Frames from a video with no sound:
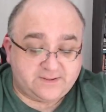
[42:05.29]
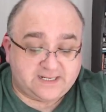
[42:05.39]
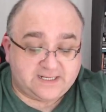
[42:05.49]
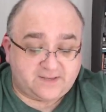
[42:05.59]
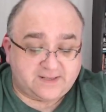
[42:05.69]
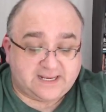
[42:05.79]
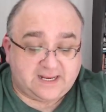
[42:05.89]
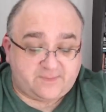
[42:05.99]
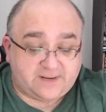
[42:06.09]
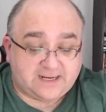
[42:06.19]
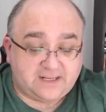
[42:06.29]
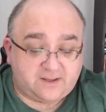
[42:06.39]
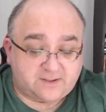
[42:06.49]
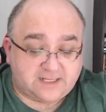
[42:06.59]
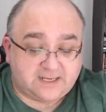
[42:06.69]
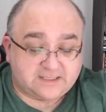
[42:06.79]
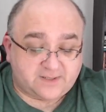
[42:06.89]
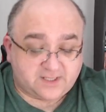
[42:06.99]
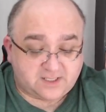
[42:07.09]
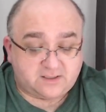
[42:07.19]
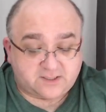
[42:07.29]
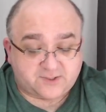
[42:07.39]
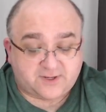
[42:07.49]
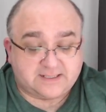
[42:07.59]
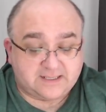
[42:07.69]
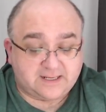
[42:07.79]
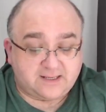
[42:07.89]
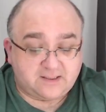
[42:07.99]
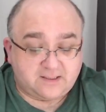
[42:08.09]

another kid back in those days, a girl stranded here.